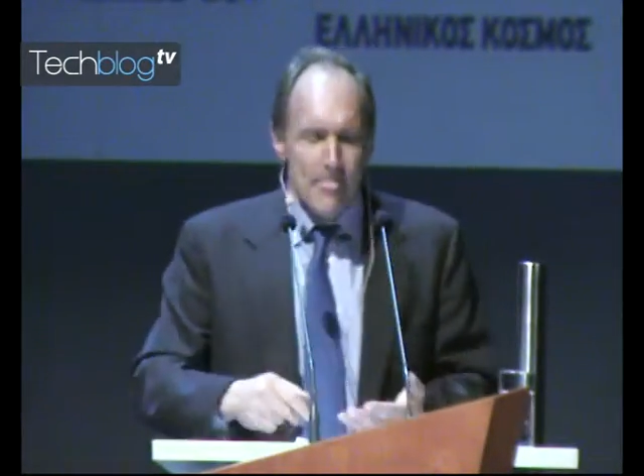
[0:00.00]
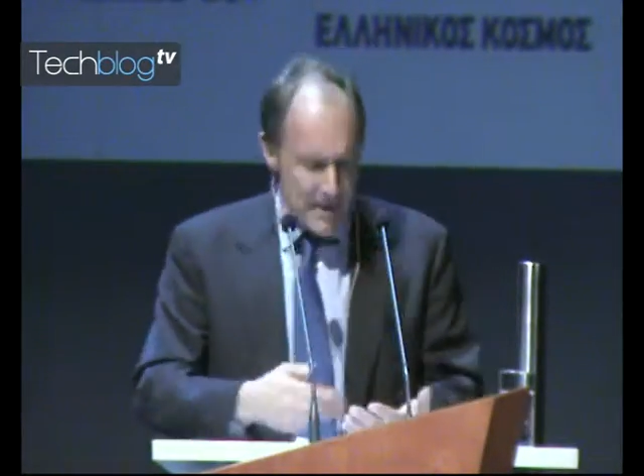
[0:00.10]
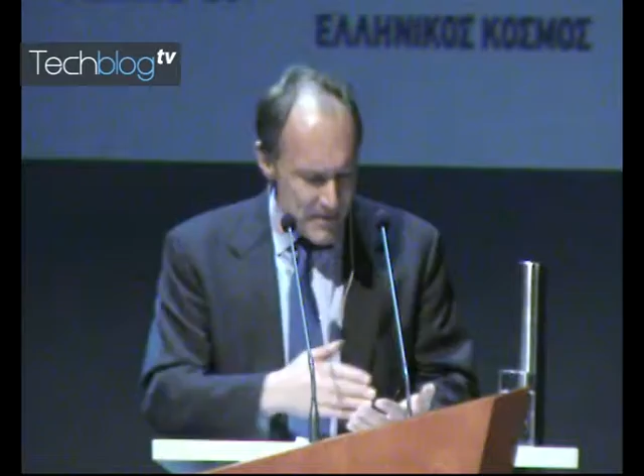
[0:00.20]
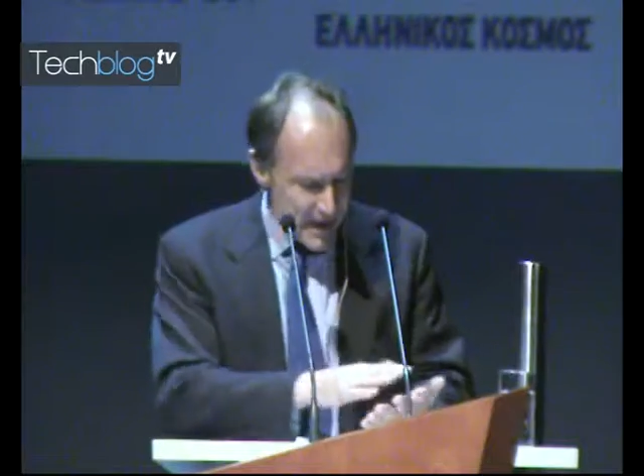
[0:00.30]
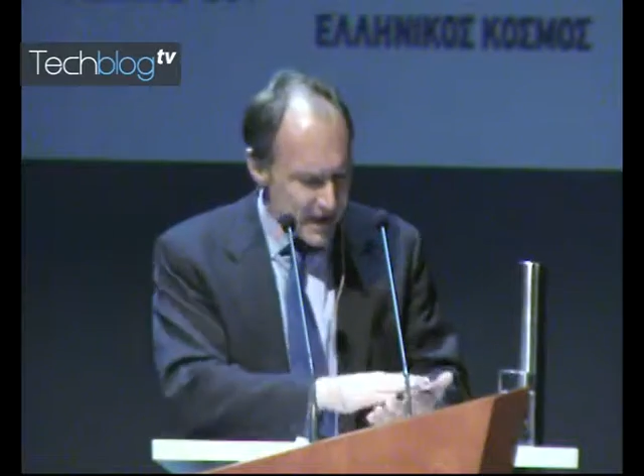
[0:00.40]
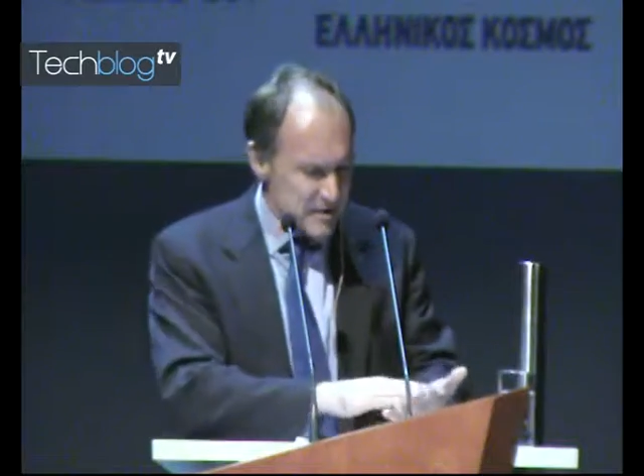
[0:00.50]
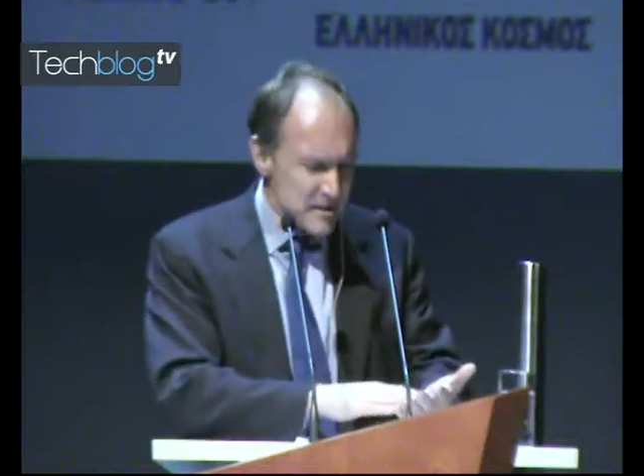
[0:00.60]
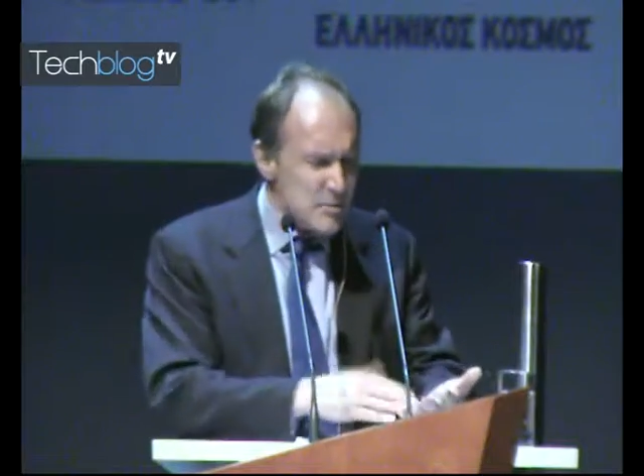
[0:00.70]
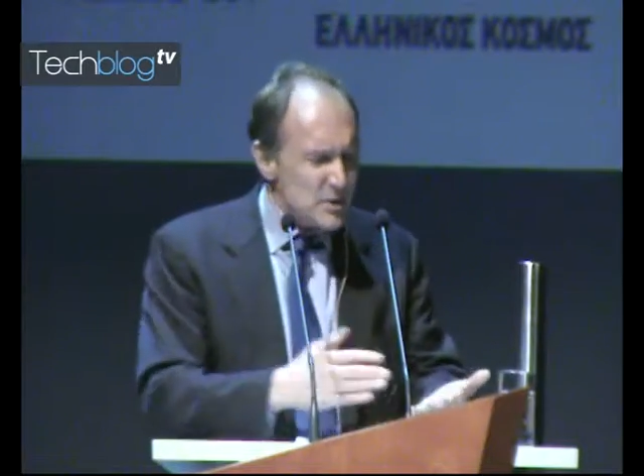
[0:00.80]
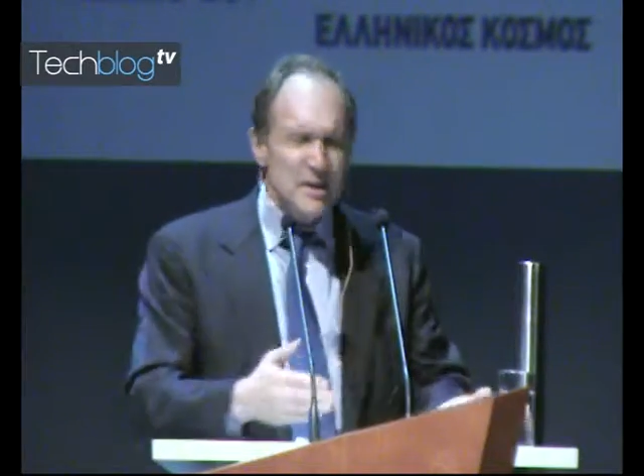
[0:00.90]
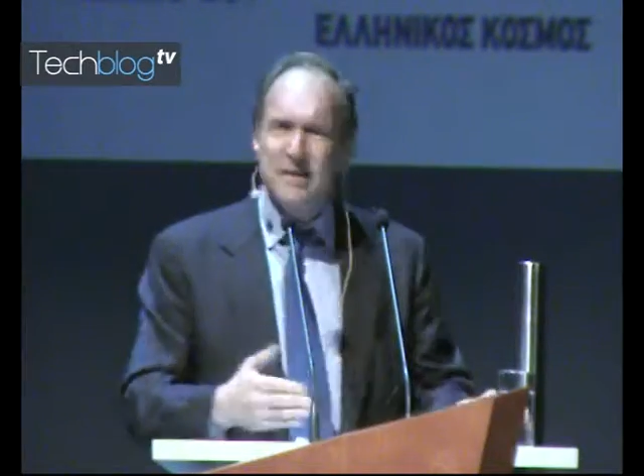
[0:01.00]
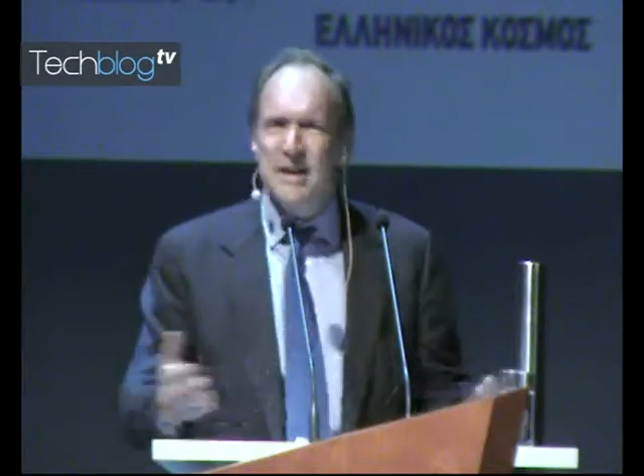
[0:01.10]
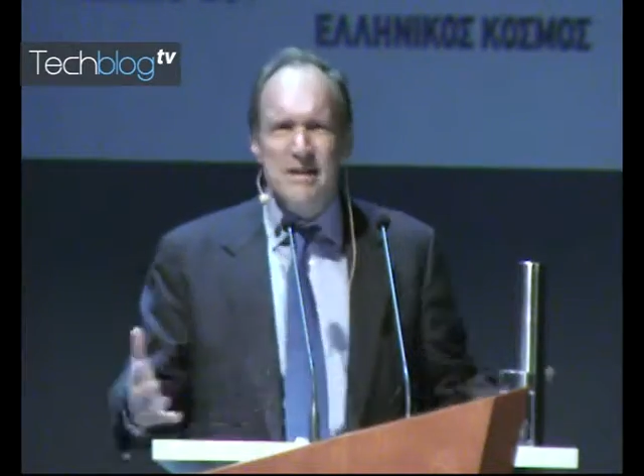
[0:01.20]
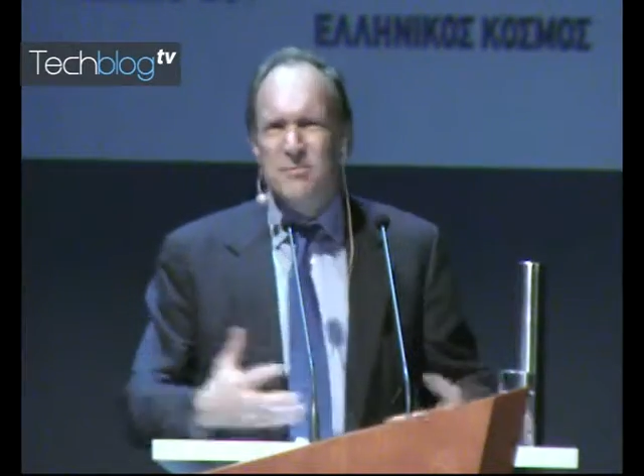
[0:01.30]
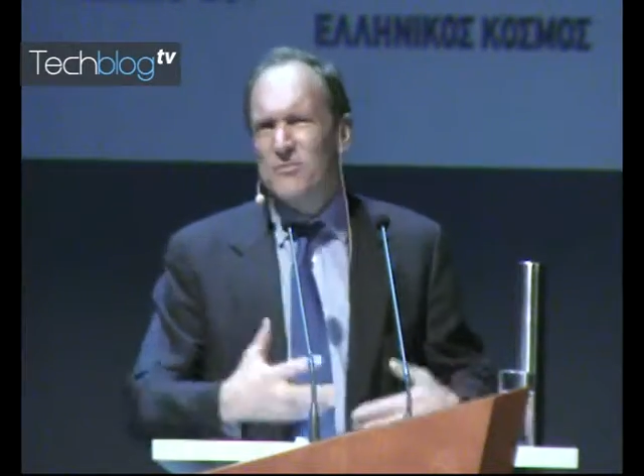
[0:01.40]
and they can see what it
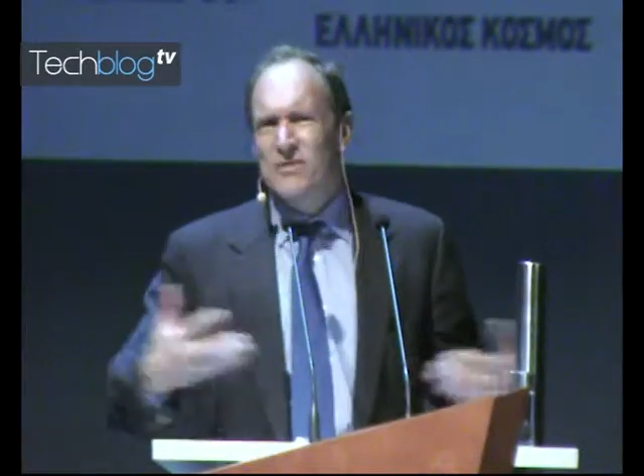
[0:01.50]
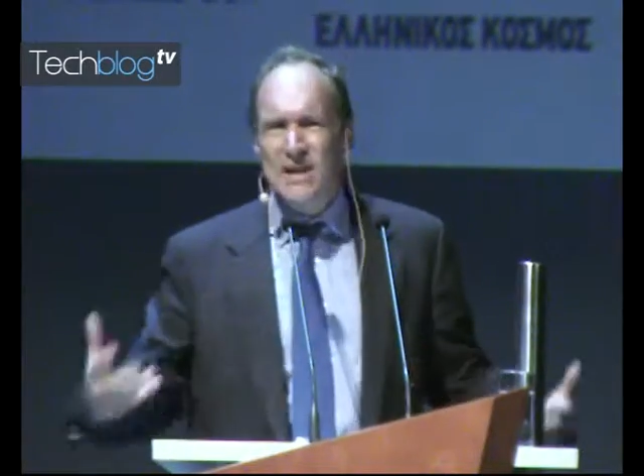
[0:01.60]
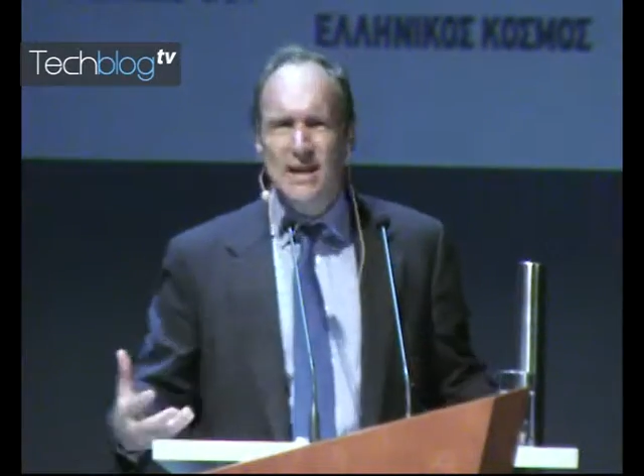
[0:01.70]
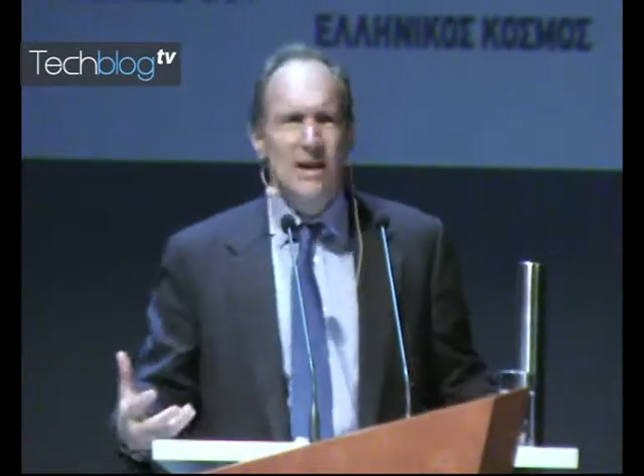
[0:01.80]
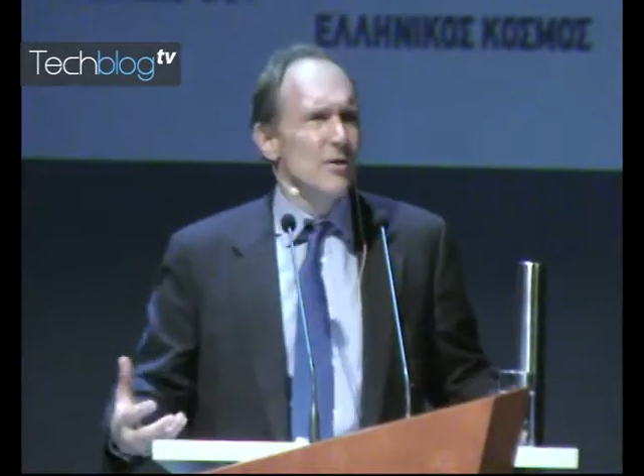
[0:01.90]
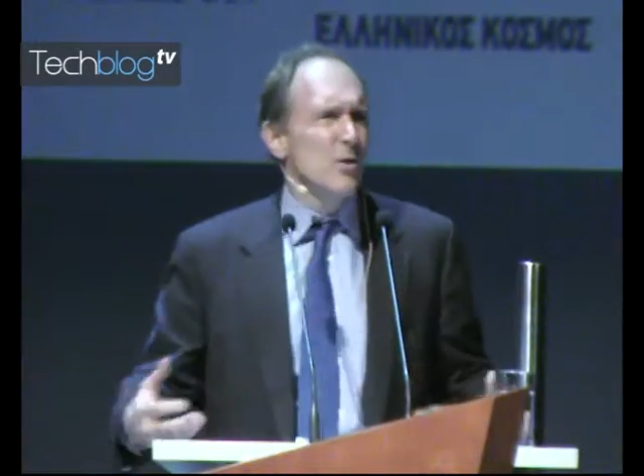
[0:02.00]
says, but really,